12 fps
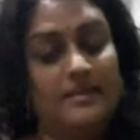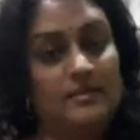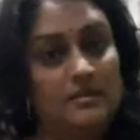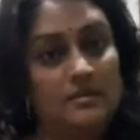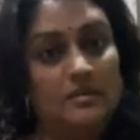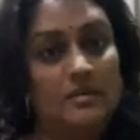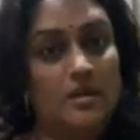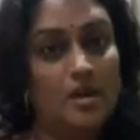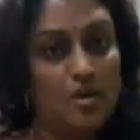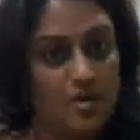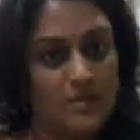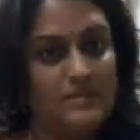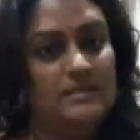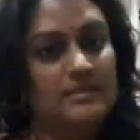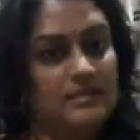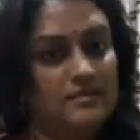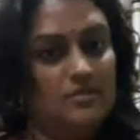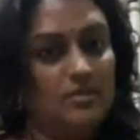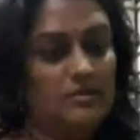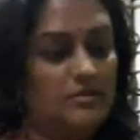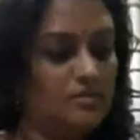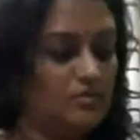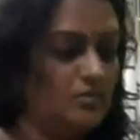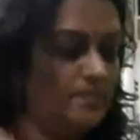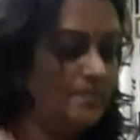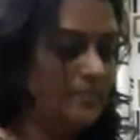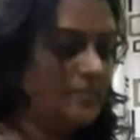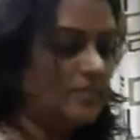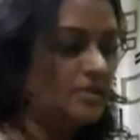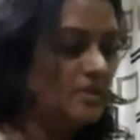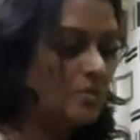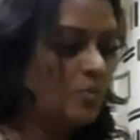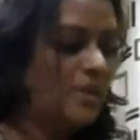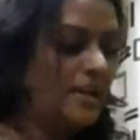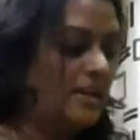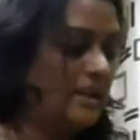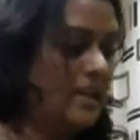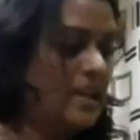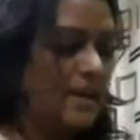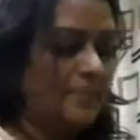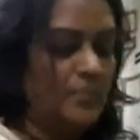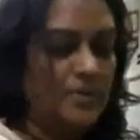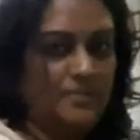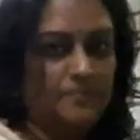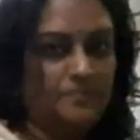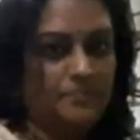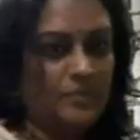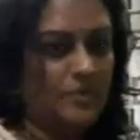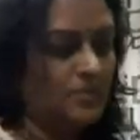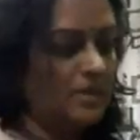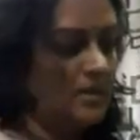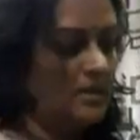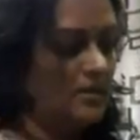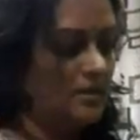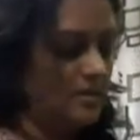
at the consonants also. A quick recap. Okay,